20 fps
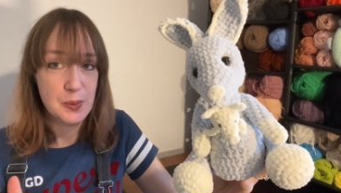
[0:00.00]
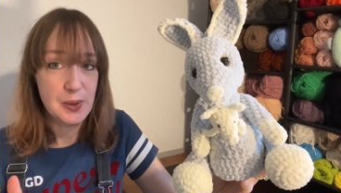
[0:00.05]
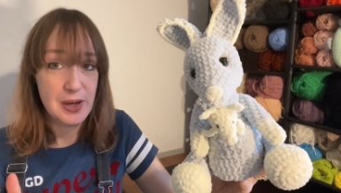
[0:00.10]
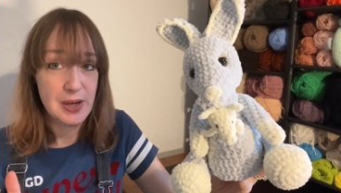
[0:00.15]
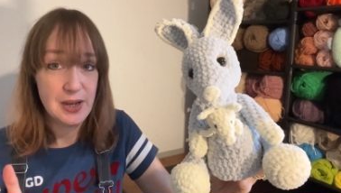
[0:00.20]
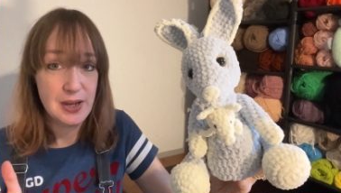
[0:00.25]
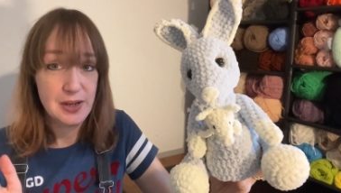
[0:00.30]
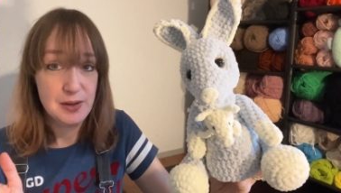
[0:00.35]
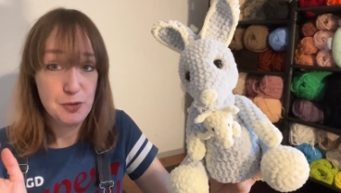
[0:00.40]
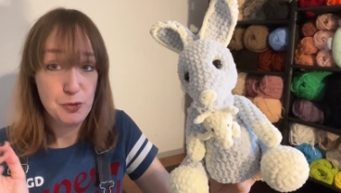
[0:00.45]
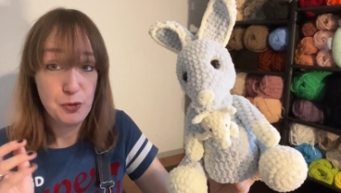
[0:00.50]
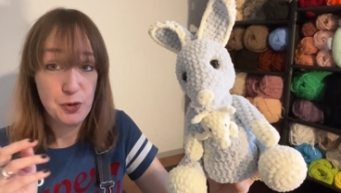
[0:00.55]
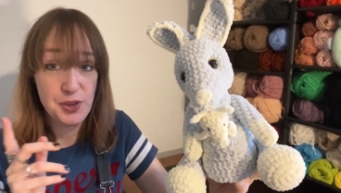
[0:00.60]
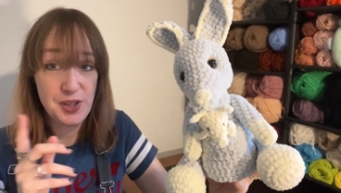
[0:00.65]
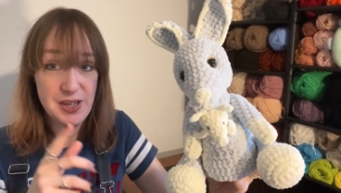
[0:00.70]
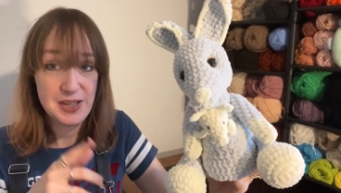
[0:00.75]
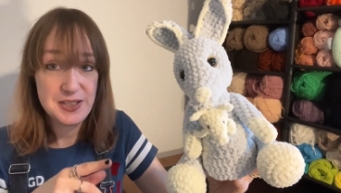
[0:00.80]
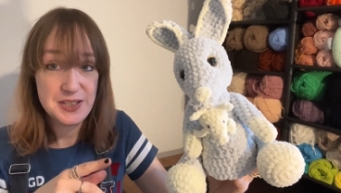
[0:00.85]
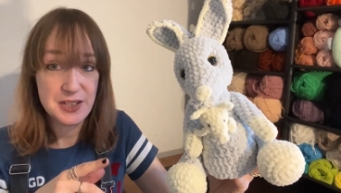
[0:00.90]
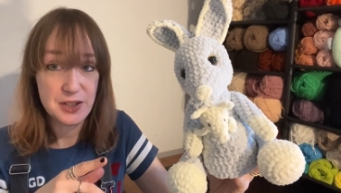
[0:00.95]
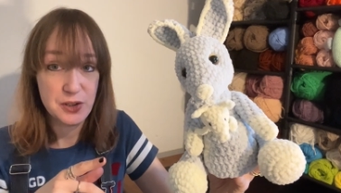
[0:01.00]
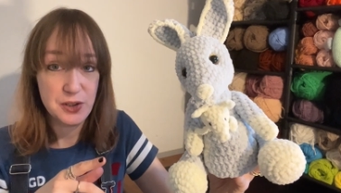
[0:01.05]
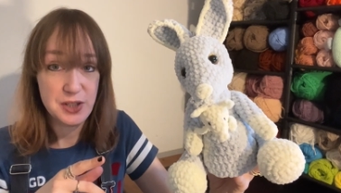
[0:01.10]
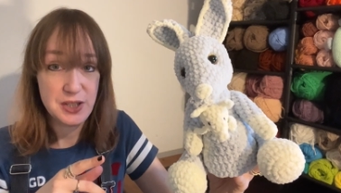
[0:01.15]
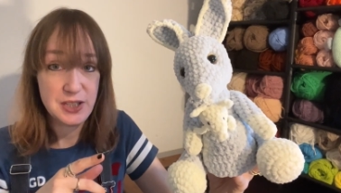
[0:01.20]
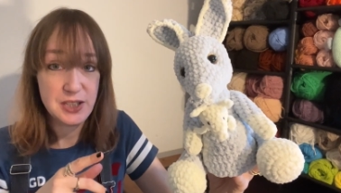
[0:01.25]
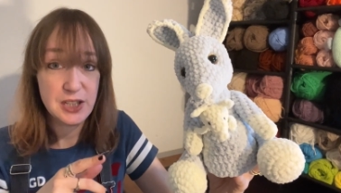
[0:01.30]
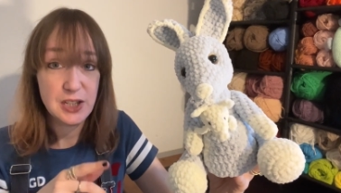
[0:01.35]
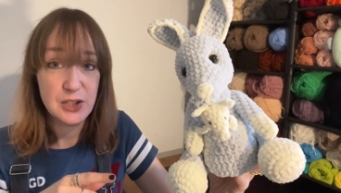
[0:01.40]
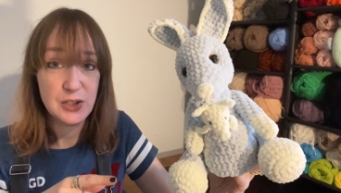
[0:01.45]
And for this I
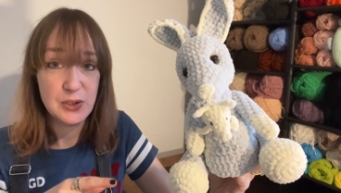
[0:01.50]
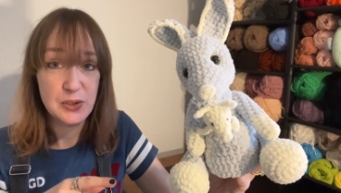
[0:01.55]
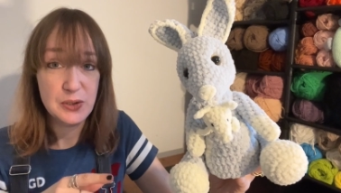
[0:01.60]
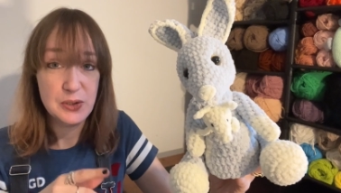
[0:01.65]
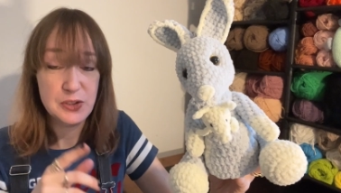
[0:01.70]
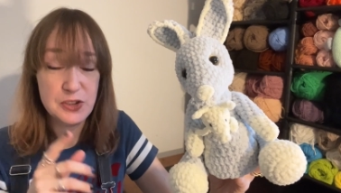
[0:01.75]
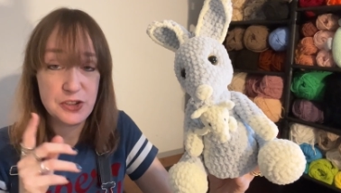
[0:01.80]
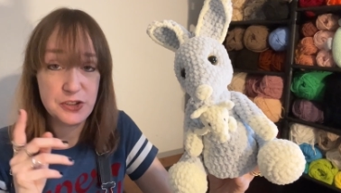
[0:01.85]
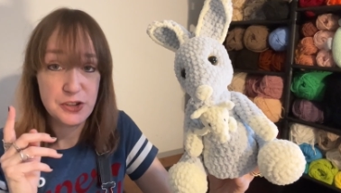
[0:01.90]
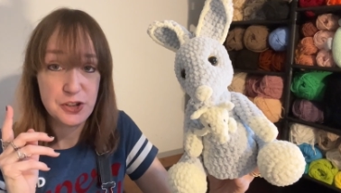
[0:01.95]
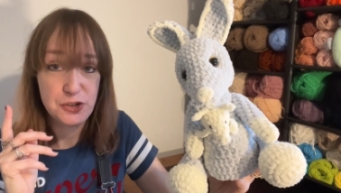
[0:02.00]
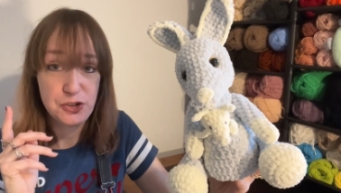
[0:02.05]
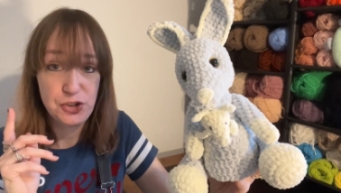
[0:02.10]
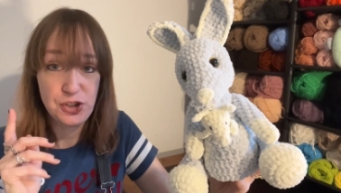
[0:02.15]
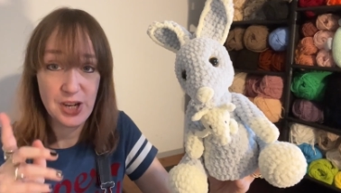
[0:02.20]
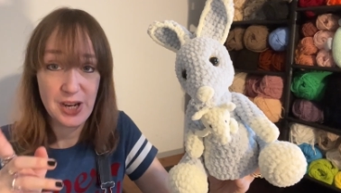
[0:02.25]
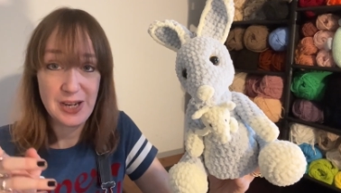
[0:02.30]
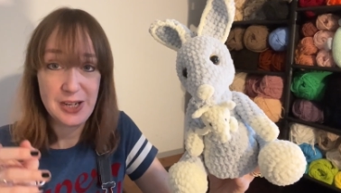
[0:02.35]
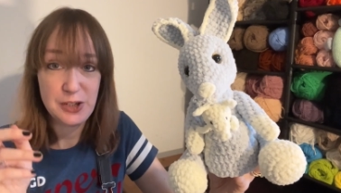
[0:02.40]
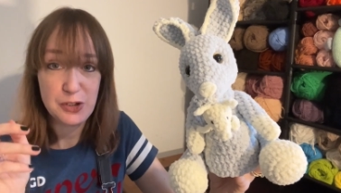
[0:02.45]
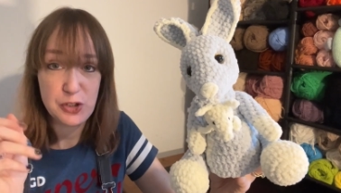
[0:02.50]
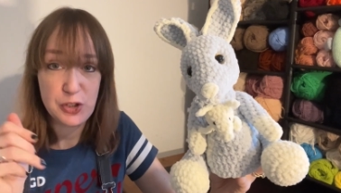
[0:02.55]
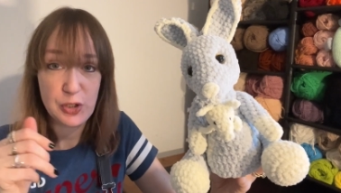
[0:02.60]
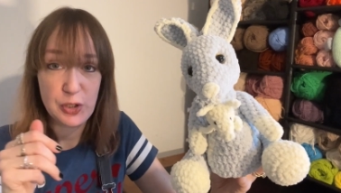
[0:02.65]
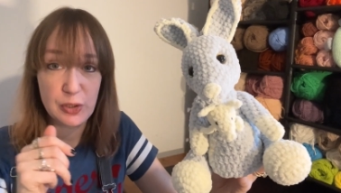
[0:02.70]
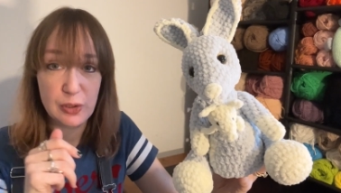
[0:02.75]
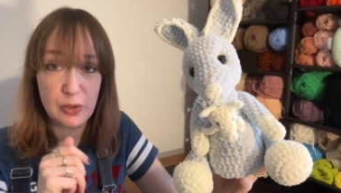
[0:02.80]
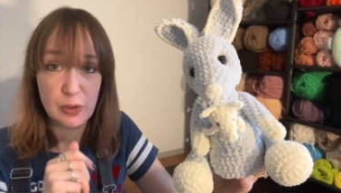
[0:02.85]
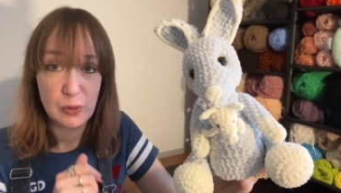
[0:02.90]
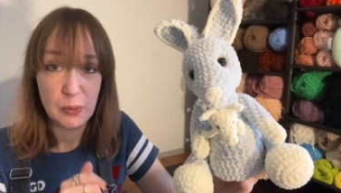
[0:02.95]
used the chain
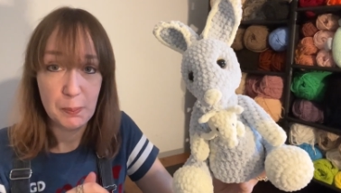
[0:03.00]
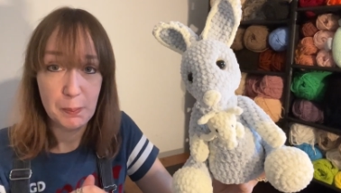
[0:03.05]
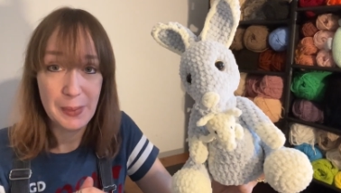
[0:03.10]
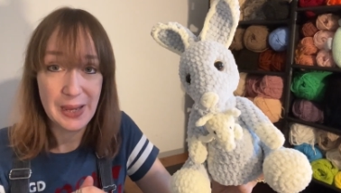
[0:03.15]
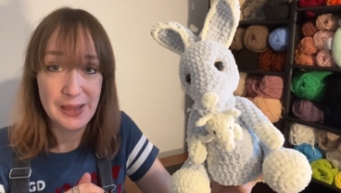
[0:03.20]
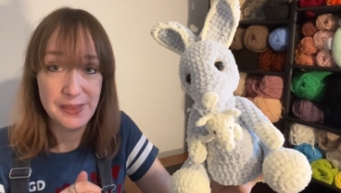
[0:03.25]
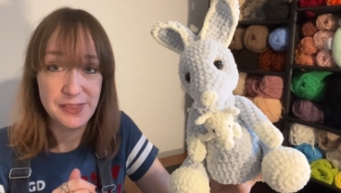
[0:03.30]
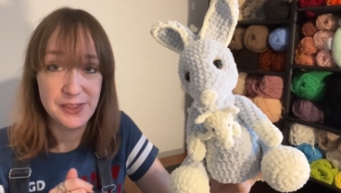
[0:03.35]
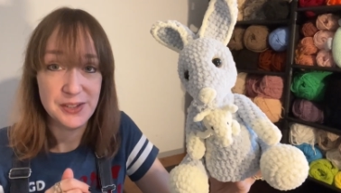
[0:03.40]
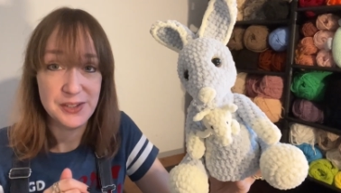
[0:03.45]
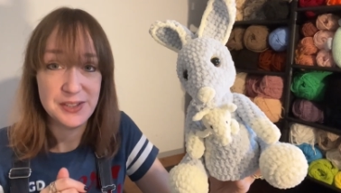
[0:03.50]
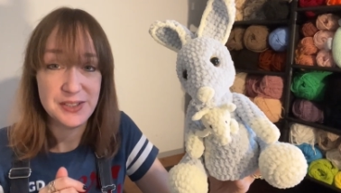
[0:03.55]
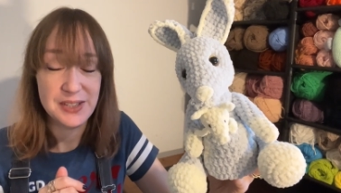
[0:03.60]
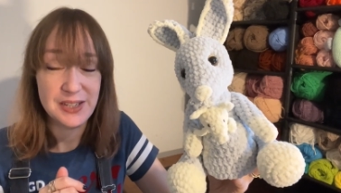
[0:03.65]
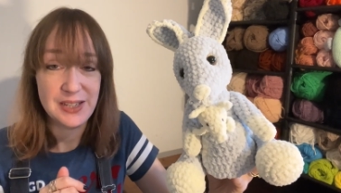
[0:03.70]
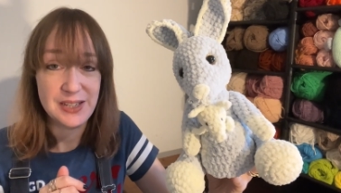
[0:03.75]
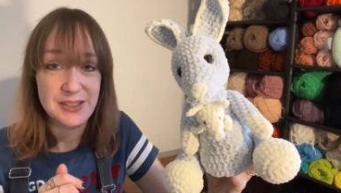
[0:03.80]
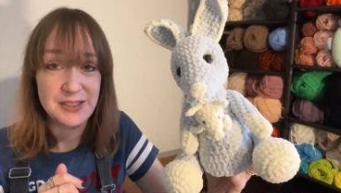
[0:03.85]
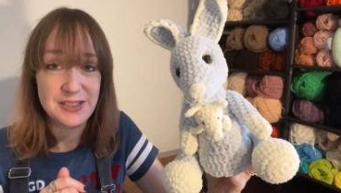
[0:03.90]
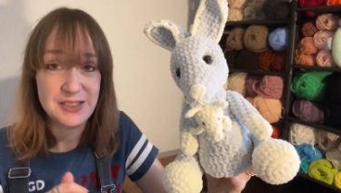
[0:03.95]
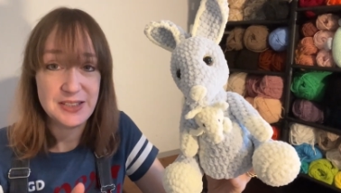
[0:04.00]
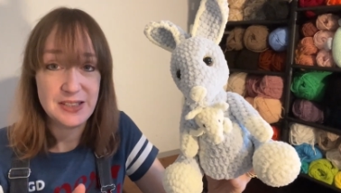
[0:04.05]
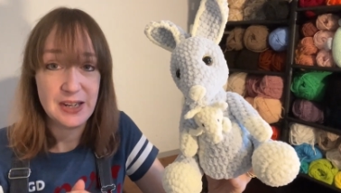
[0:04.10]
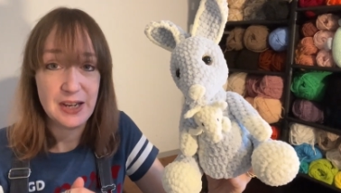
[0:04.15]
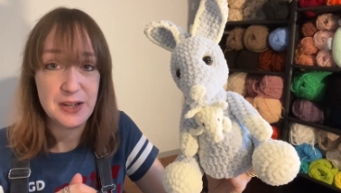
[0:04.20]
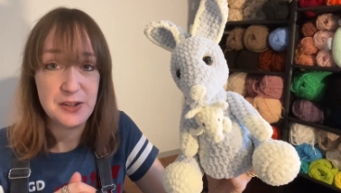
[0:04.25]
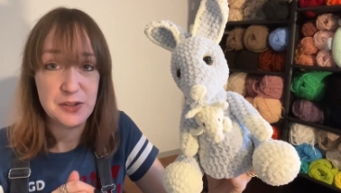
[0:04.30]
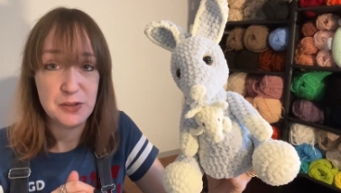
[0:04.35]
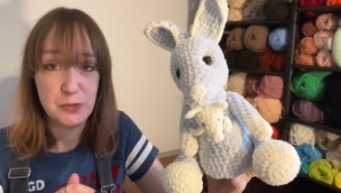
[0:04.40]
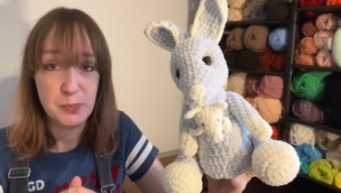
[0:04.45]
2 method
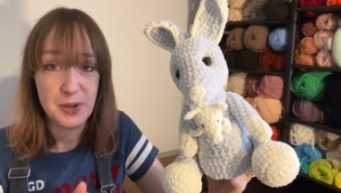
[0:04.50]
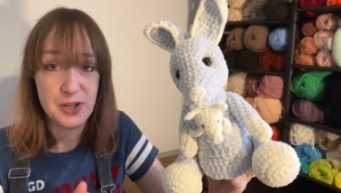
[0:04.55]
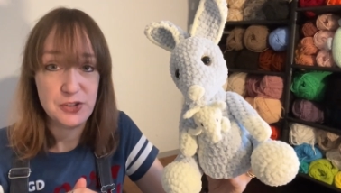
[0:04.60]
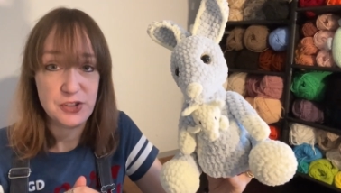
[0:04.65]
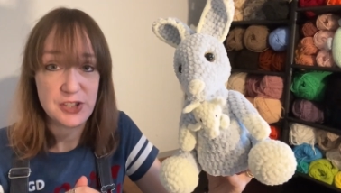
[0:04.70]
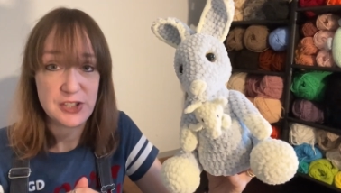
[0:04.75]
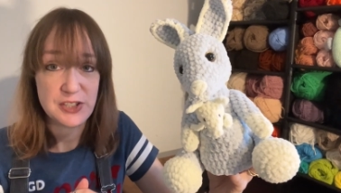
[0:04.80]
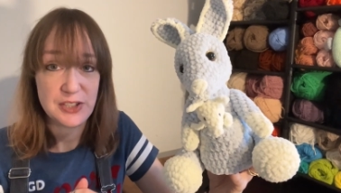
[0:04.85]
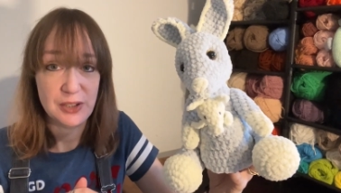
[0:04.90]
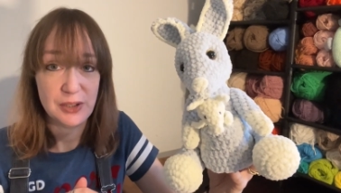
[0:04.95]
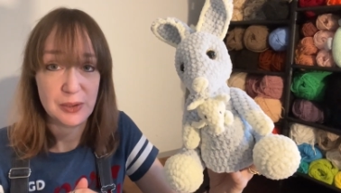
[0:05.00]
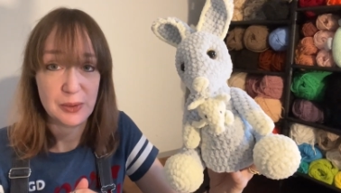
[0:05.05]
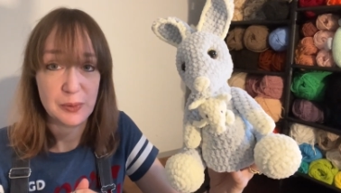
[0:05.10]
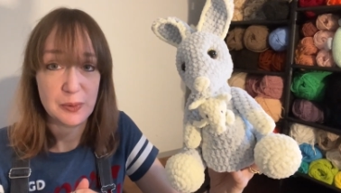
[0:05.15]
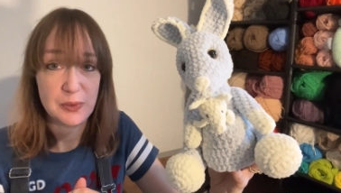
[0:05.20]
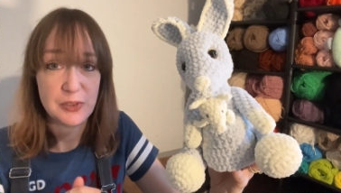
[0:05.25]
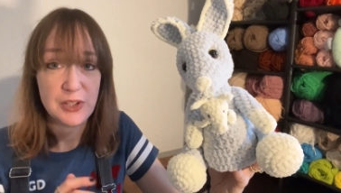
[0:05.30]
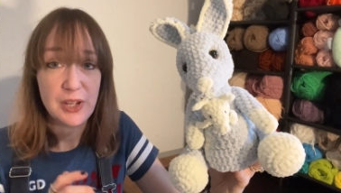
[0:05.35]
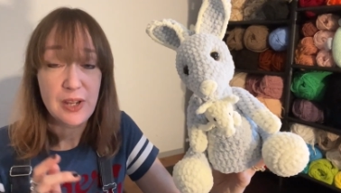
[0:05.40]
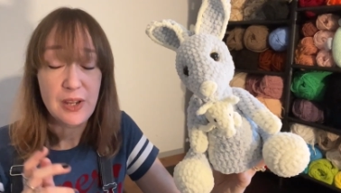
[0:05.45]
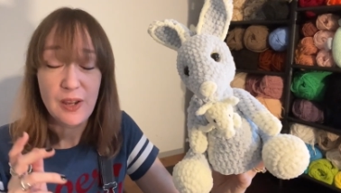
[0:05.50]
instead of magic circles.